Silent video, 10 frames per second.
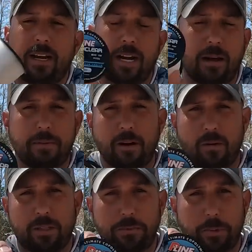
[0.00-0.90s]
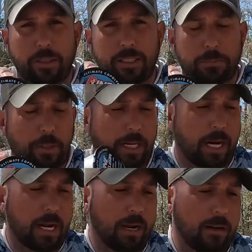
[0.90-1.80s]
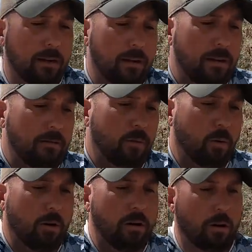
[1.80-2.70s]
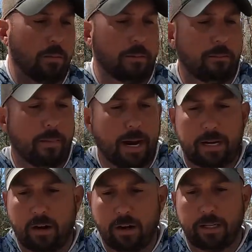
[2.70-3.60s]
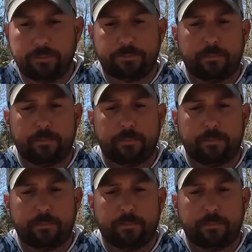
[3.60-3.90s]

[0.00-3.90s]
and I'm going to put this P-line fluorocarbon back on it.